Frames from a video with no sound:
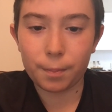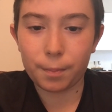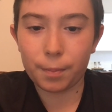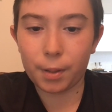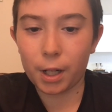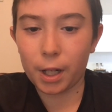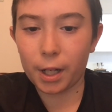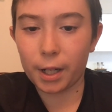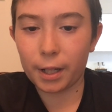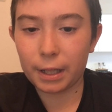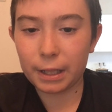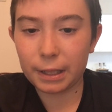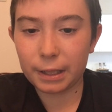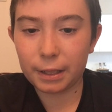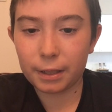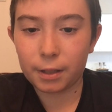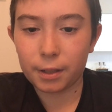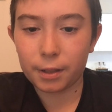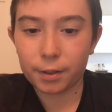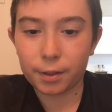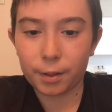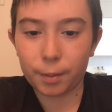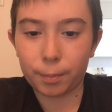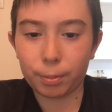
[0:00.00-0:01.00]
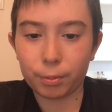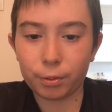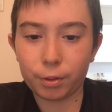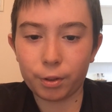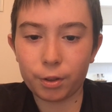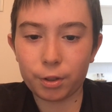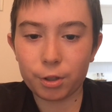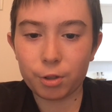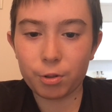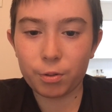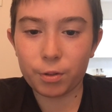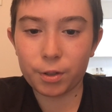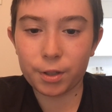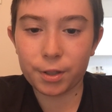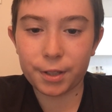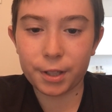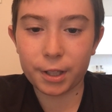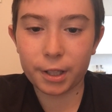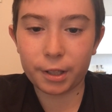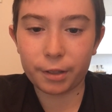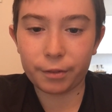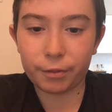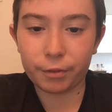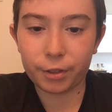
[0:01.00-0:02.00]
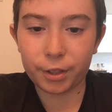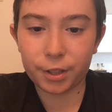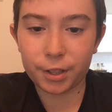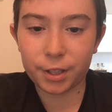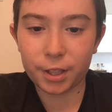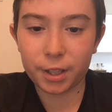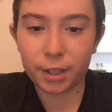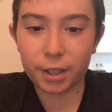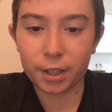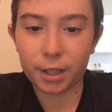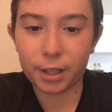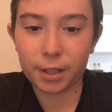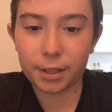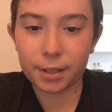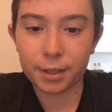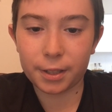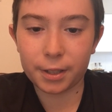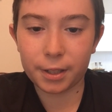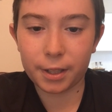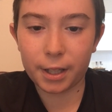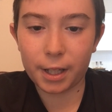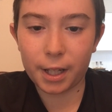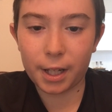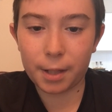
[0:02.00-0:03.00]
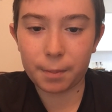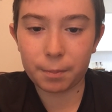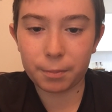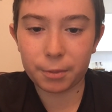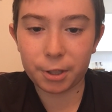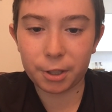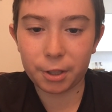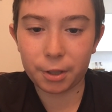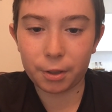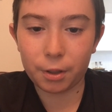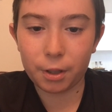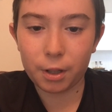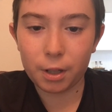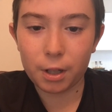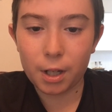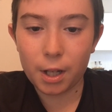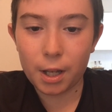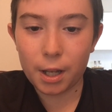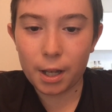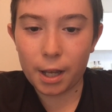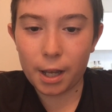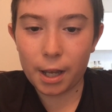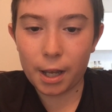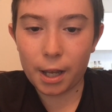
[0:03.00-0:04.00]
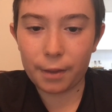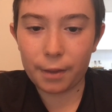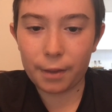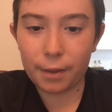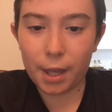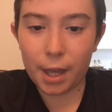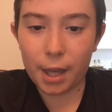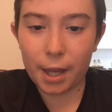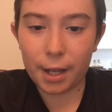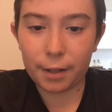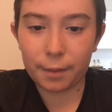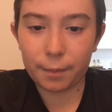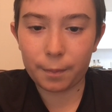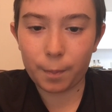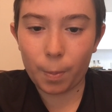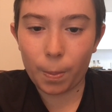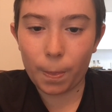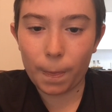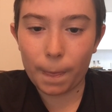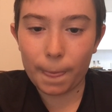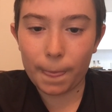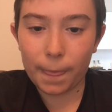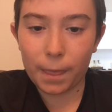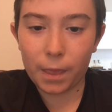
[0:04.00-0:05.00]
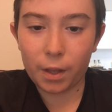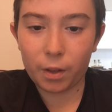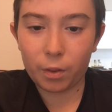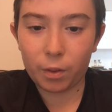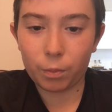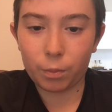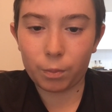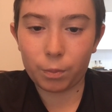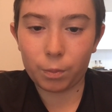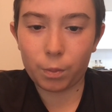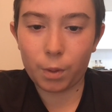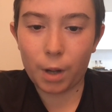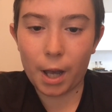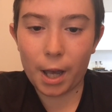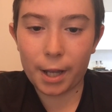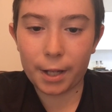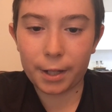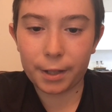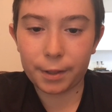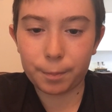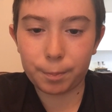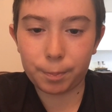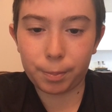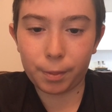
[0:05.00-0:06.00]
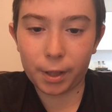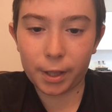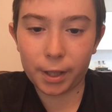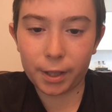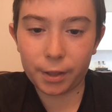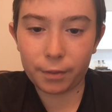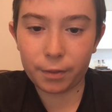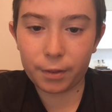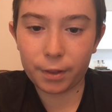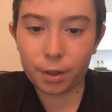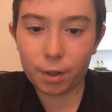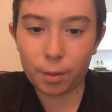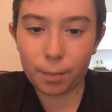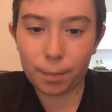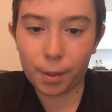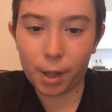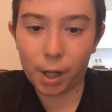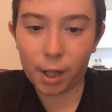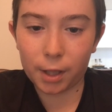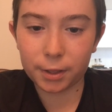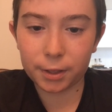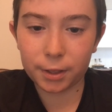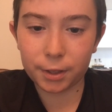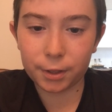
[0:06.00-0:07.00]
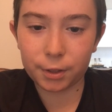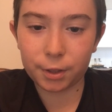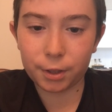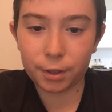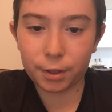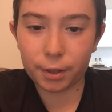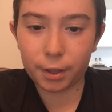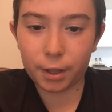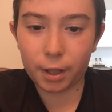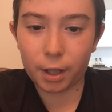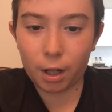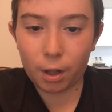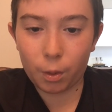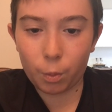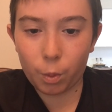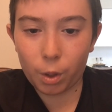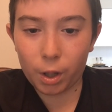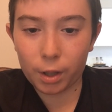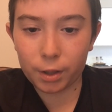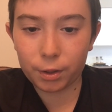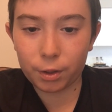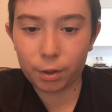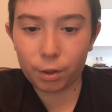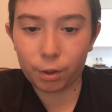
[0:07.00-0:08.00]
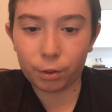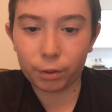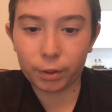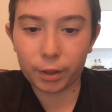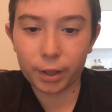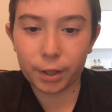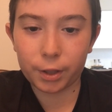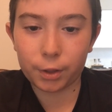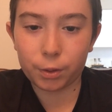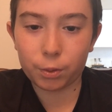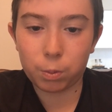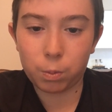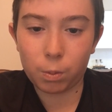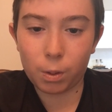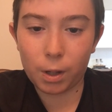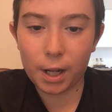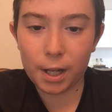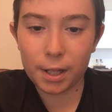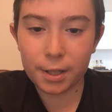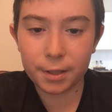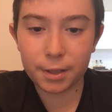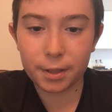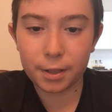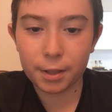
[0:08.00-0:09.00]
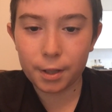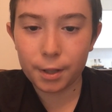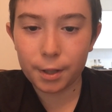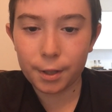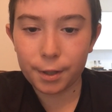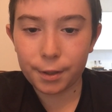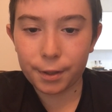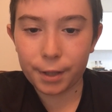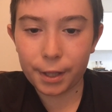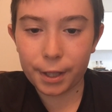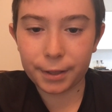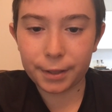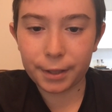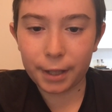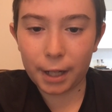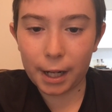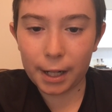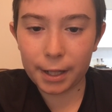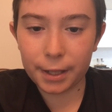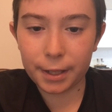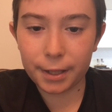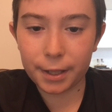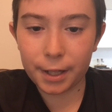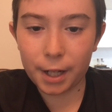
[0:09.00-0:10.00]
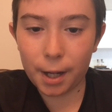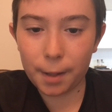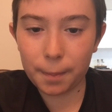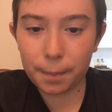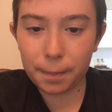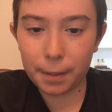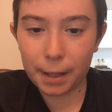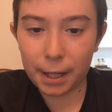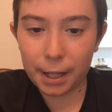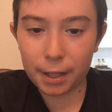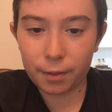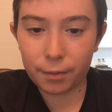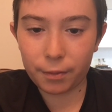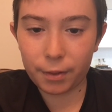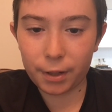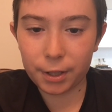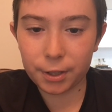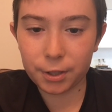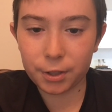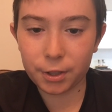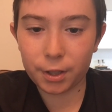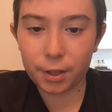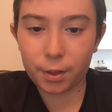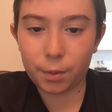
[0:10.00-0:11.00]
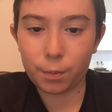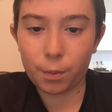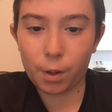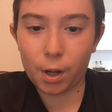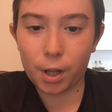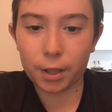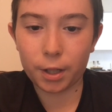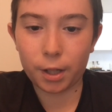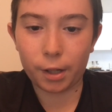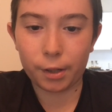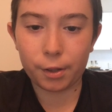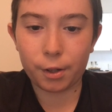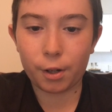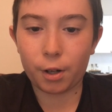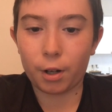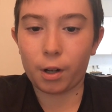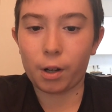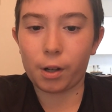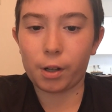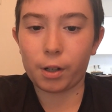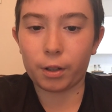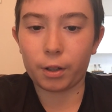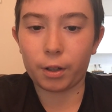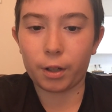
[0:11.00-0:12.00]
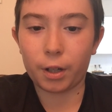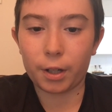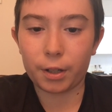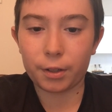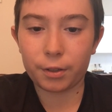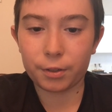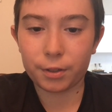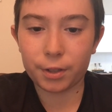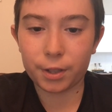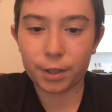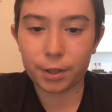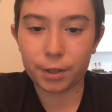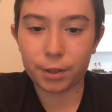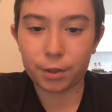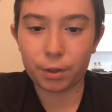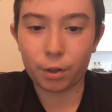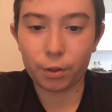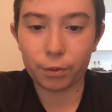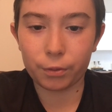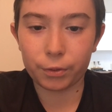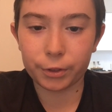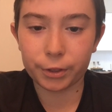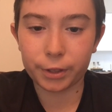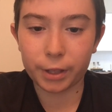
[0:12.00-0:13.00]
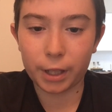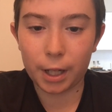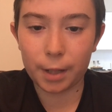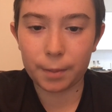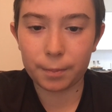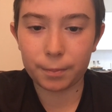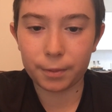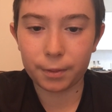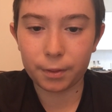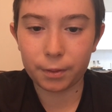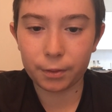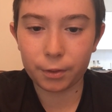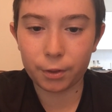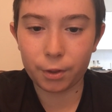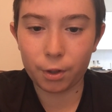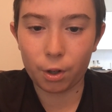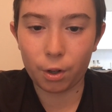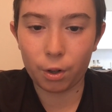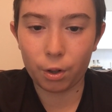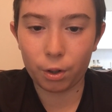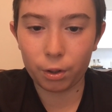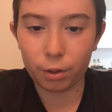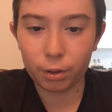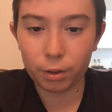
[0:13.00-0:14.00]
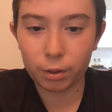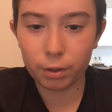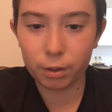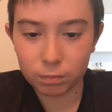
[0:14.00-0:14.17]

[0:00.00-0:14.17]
But the Blues were resi- resilient in game two. And then when even though Boston took a one goal lead twice, they tied it up and eventually won on Carl Gunnarsson's overtime goal.